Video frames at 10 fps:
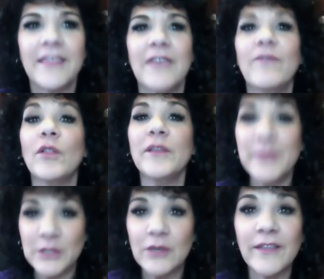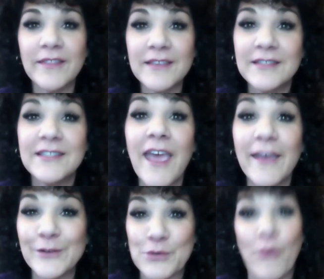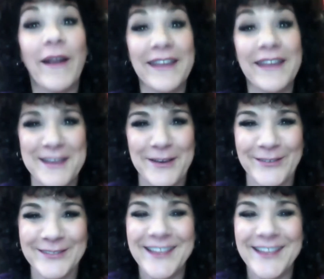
They've only been doing this 10 or 20 years.